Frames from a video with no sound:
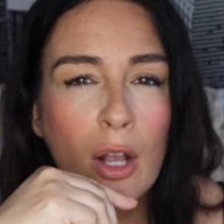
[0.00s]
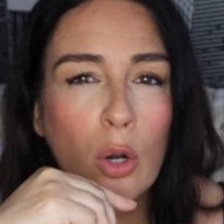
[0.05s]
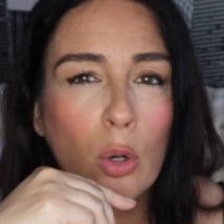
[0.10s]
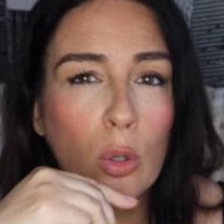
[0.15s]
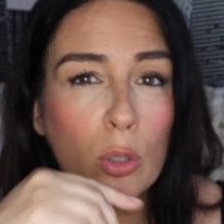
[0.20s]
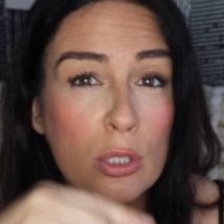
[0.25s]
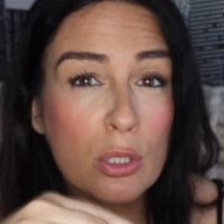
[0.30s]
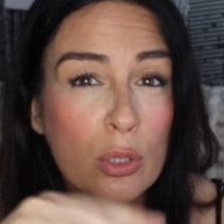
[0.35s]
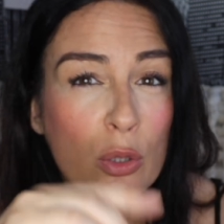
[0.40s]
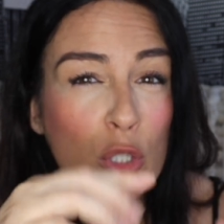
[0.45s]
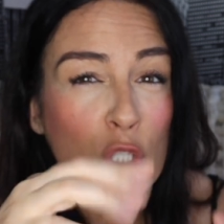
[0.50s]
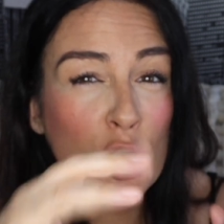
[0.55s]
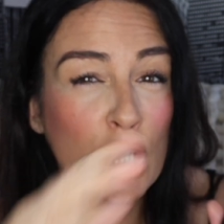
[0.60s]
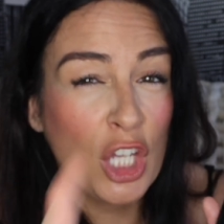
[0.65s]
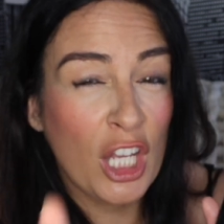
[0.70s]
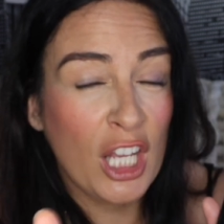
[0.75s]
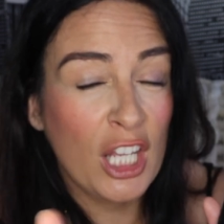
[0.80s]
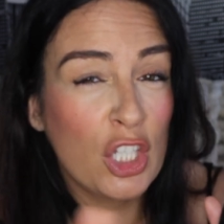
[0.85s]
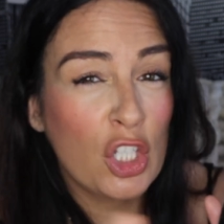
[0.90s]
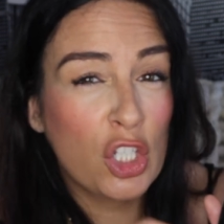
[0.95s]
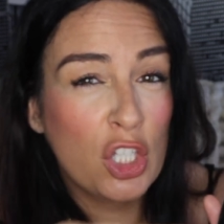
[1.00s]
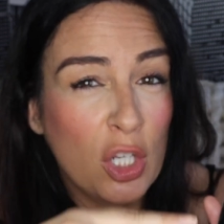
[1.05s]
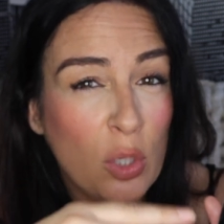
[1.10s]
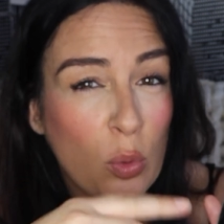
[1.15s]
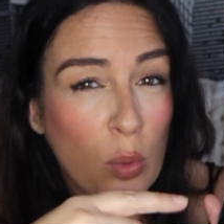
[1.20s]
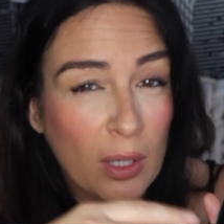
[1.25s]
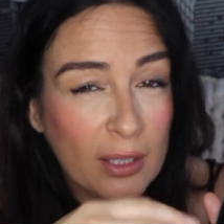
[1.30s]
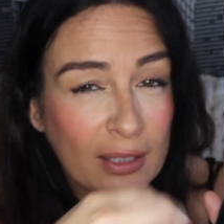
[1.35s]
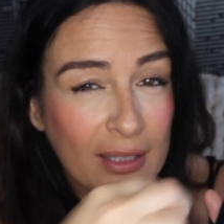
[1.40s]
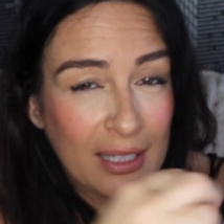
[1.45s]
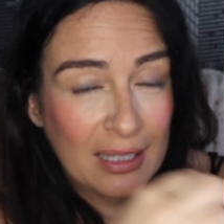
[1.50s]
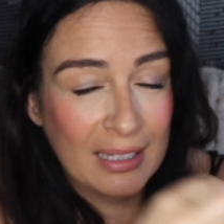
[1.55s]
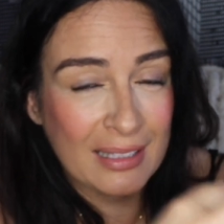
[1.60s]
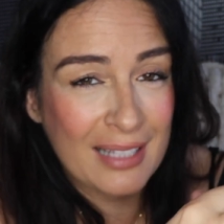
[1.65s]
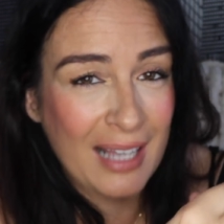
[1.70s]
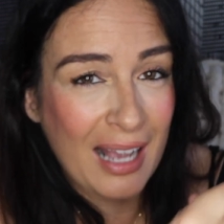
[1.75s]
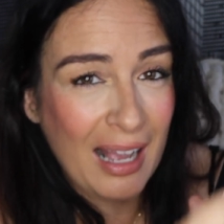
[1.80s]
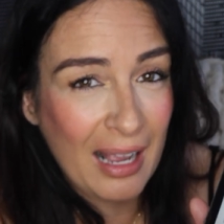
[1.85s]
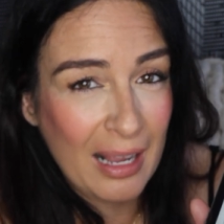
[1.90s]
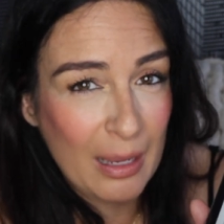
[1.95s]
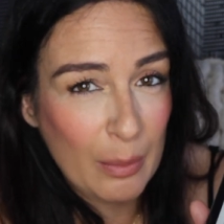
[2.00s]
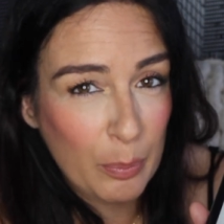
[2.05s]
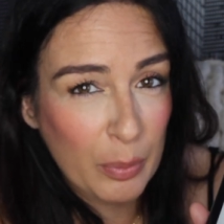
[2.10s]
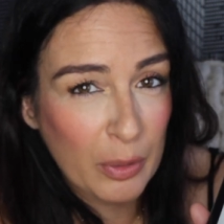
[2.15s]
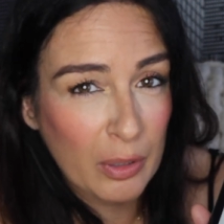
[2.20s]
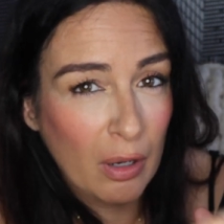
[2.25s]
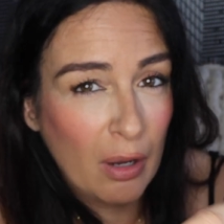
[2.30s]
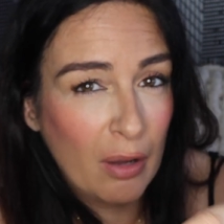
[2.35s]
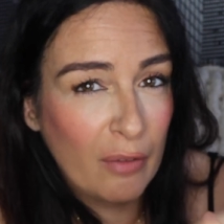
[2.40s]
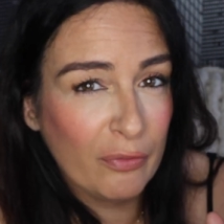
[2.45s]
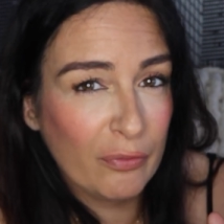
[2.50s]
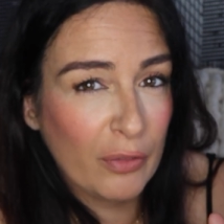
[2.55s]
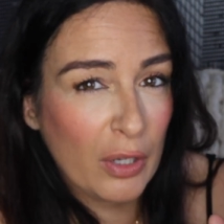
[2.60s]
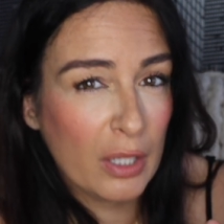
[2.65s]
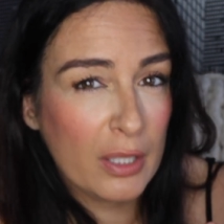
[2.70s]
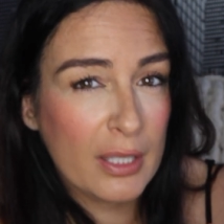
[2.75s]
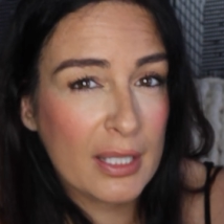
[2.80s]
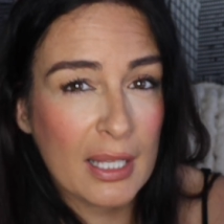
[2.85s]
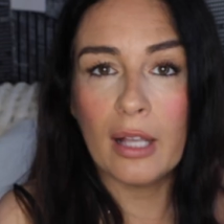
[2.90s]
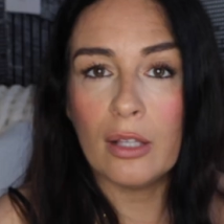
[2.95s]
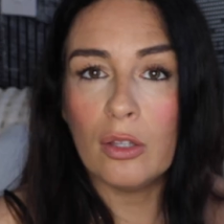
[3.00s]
also change the type of fonts.